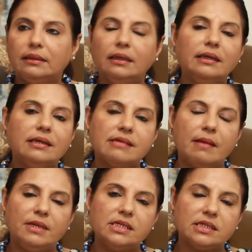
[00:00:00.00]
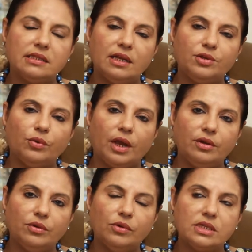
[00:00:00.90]
Third examination that you
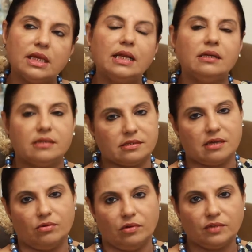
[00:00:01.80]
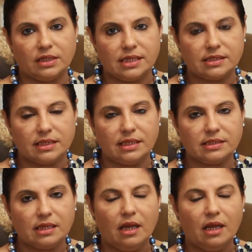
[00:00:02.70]
can do is an ultrasound of the testes.